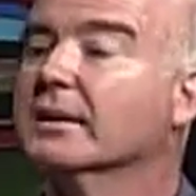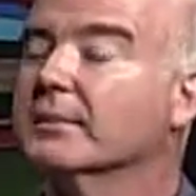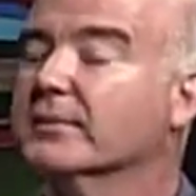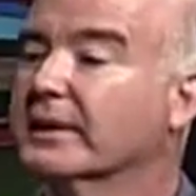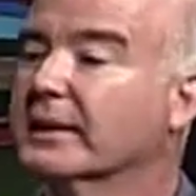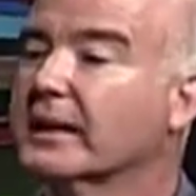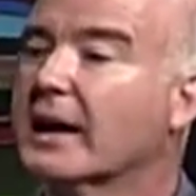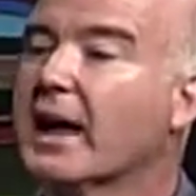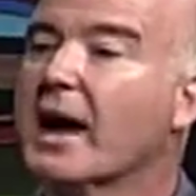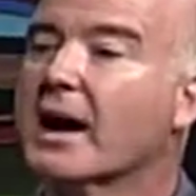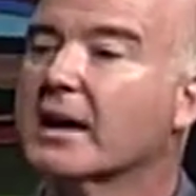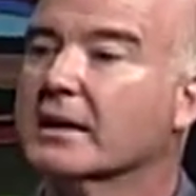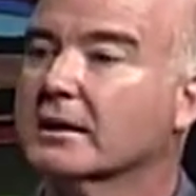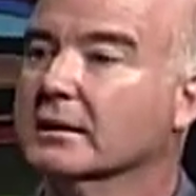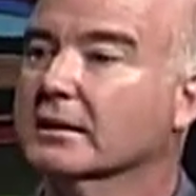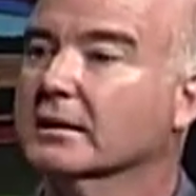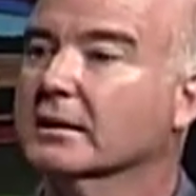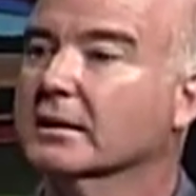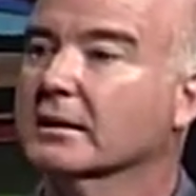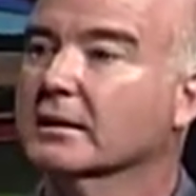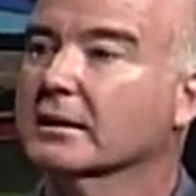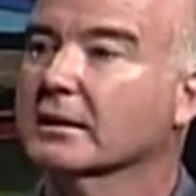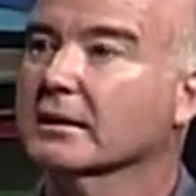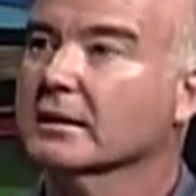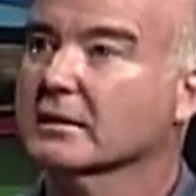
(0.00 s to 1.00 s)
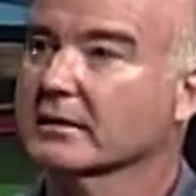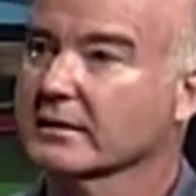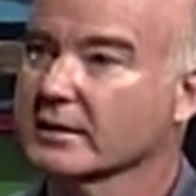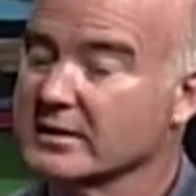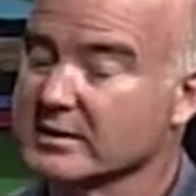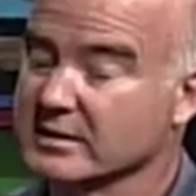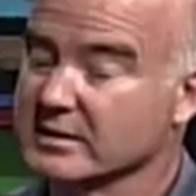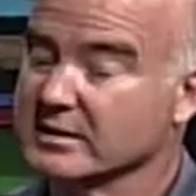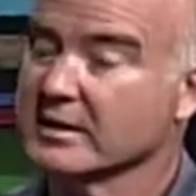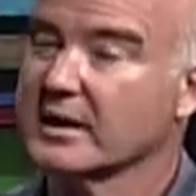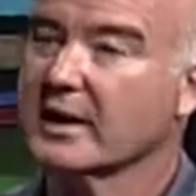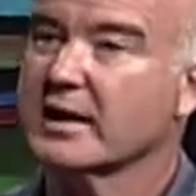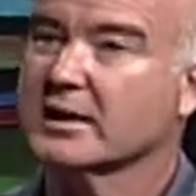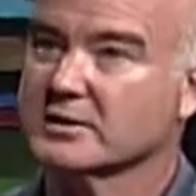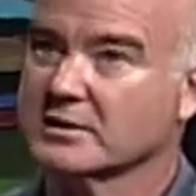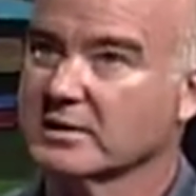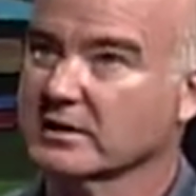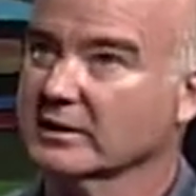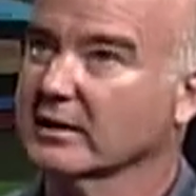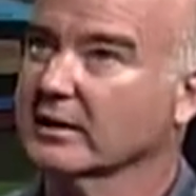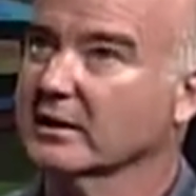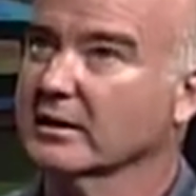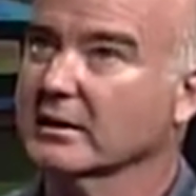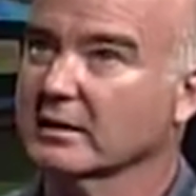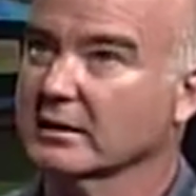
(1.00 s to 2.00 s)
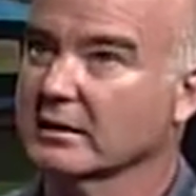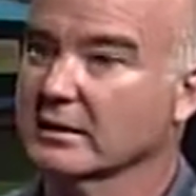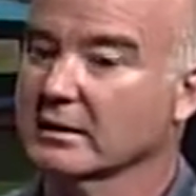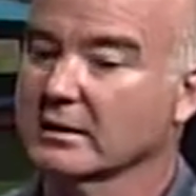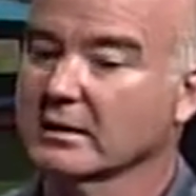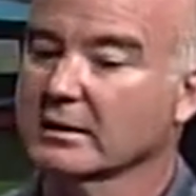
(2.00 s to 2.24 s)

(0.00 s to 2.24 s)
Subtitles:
Manhattan. This is actually it.